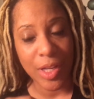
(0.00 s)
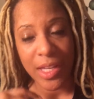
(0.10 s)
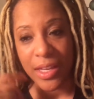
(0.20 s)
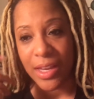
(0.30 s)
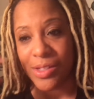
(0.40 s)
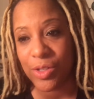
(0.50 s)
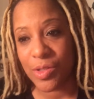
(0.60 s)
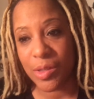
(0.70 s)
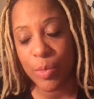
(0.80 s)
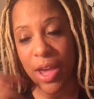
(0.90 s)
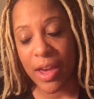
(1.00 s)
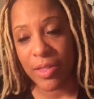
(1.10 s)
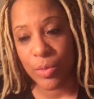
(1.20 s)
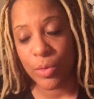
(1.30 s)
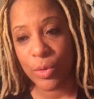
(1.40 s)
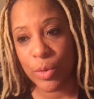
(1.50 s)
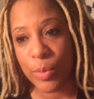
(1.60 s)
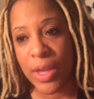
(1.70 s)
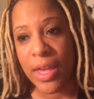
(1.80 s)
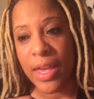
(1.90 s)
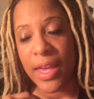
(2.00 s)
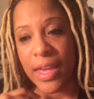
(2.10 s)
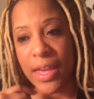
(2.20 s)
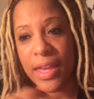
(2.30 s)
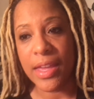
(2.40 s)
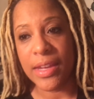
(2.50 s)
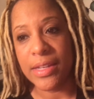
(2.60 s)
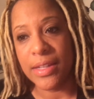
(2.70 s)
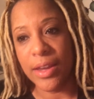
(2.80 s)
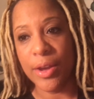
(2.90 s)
He had to use the bathroom. And